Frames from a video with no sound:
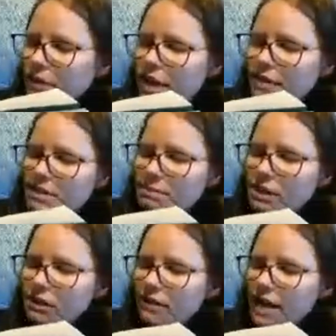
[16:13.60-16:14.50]
The
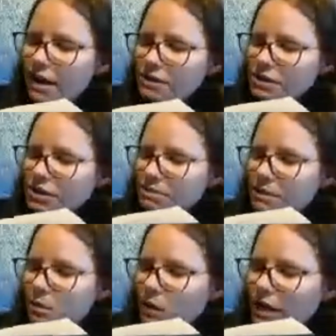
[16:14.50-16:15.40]
Speaker of the House had just been
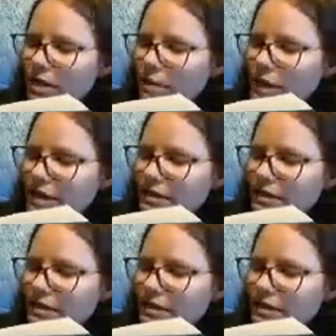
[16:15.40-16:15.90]
awakened by his